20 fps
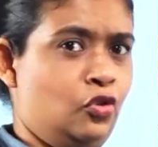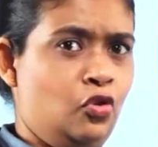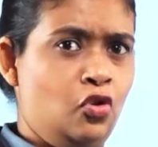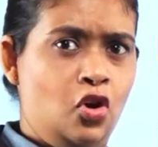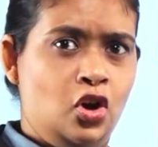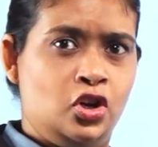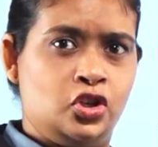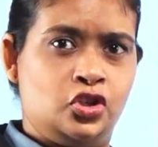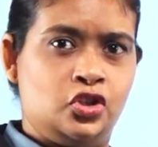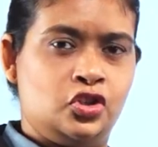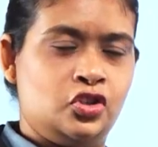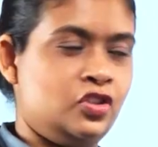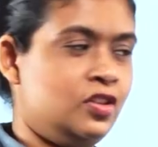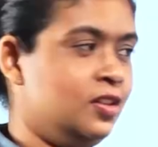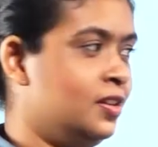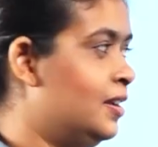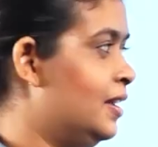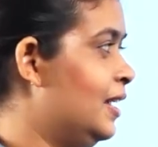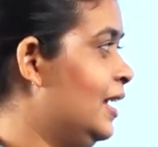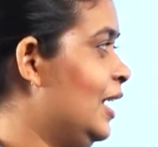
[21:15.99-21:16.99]
Gosh.
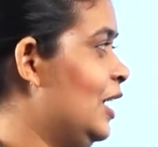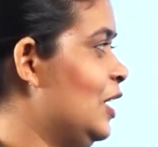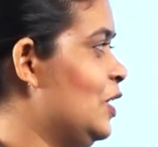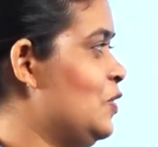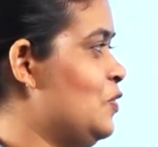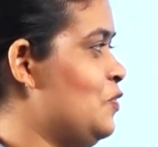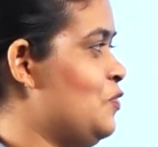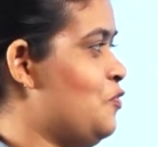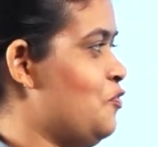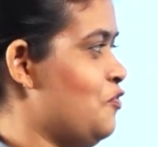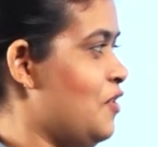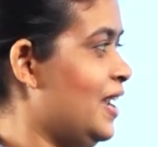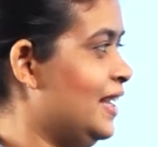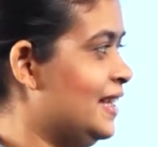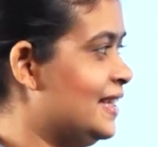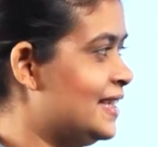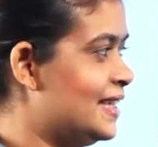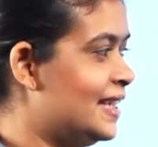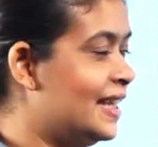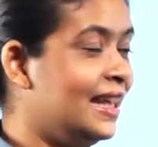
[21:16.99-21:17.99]

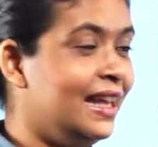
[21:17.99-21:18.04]
Great.